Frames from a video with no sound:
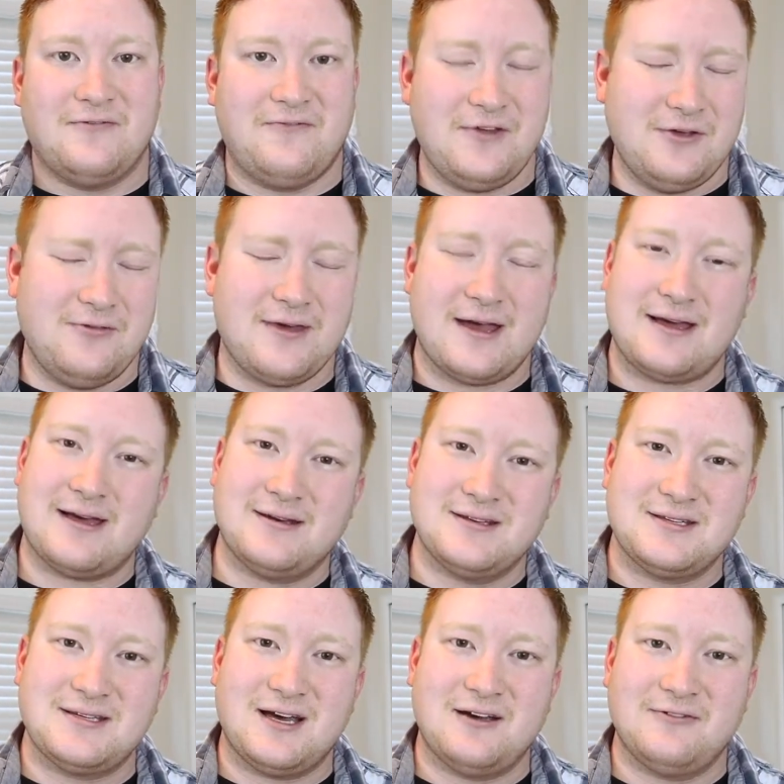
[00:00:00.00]
view that kind of
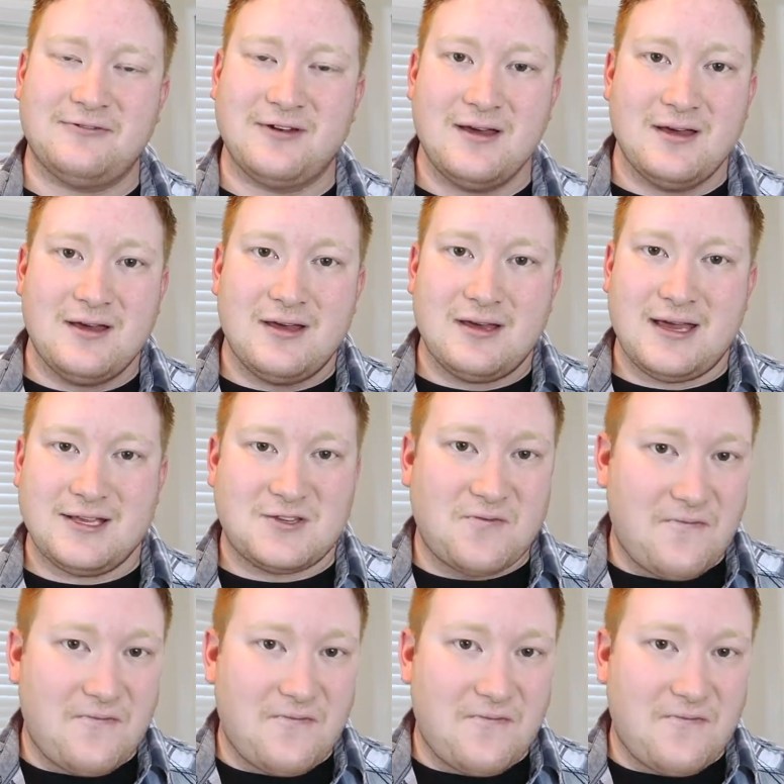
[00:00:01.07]
stuff, it's